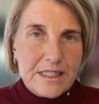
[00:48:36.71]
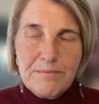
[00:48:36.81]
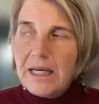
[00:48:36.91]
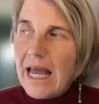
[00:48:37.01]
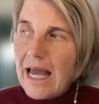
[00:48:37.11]

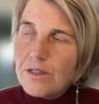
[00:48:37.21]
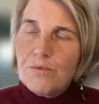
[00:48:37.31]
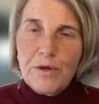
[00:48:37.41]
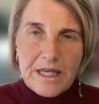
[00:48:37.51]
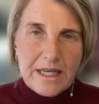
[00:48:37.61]
But as
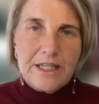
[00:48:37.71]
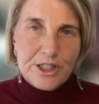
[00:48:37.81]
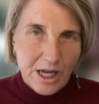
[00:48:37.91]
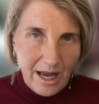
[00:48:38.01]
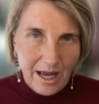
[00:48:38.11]
we each
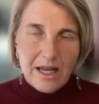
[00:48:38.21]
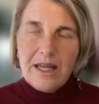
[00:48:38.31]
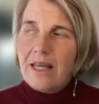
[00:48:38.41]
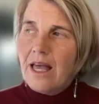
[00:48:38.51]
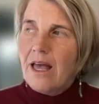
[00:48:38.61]
are,
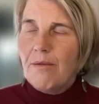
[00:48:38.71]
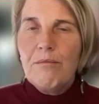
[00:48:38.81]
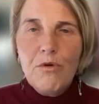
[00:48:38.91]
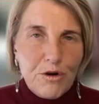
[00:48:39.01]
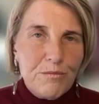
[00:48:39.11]

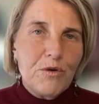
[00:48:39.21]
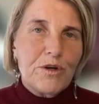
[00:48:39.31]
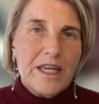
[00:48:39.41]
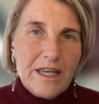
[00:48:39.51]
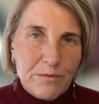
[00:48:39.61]
more and more
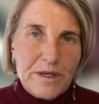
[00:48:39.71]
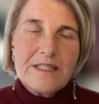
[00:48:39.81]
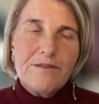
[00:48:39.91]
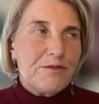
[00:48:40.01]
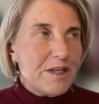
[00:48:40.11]

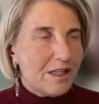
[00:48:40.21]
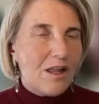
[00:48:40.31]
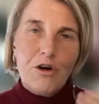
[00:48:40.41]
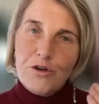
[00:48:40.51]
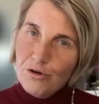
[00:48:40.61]
Kiwis feel,
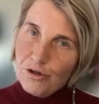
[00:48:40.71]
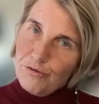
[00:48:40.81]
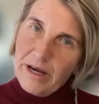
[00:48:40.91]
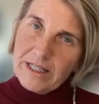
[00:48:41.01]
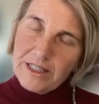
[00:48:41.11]
oh, you're
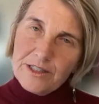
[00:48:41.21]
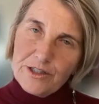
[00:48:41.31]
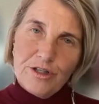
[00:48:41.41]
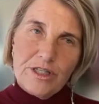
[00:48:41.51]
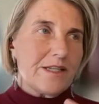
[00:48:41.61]
courageous,
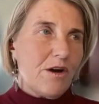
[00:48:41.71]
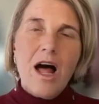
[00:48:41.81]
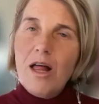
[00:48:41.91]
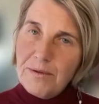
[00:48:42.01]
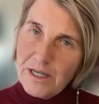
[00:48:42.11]
Jodie, so
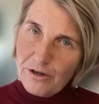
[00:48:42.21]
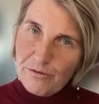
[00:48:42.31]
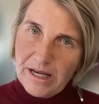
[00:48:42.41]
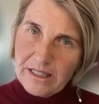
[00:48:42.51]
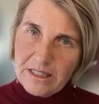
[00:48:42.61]
I'll be
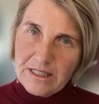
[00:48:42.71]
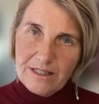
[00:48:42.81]
courageous.